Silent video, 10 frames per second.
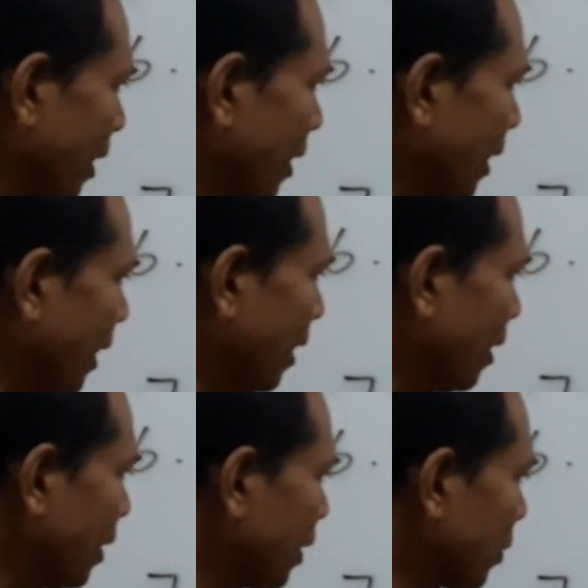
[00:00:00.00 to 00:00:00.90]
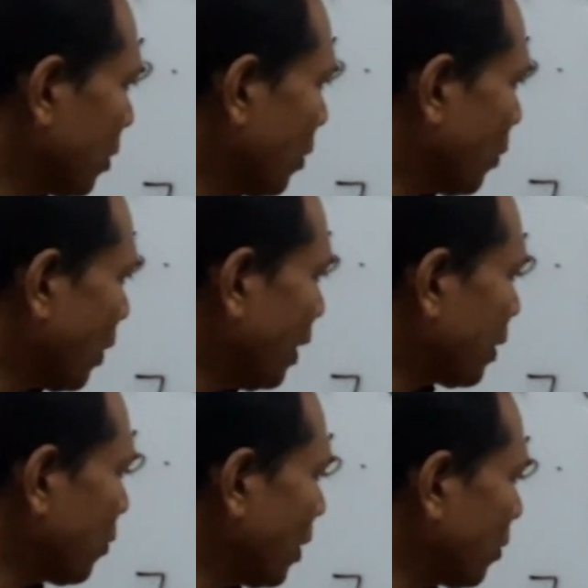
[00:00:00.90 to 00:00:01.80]
Then 3
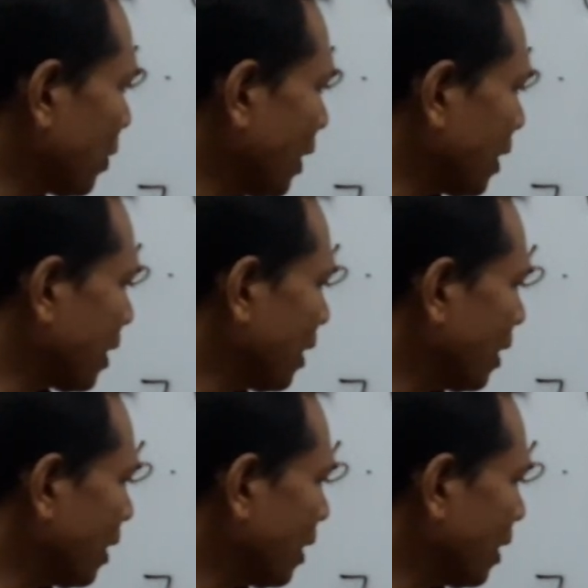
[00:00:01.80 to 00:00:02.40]
square root 6